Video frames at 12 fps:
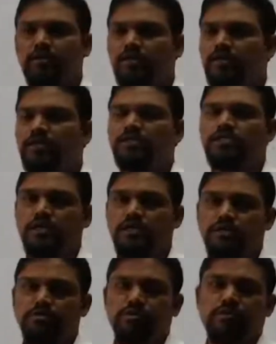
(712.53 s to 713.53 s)
is
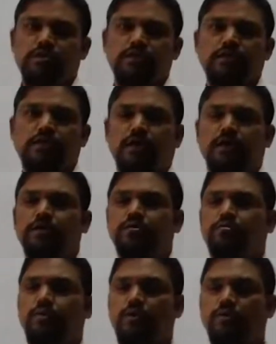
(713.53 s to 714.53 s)
continuously trying to
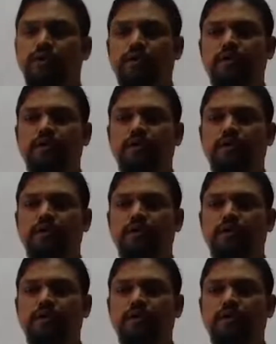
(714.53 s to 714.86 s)
provide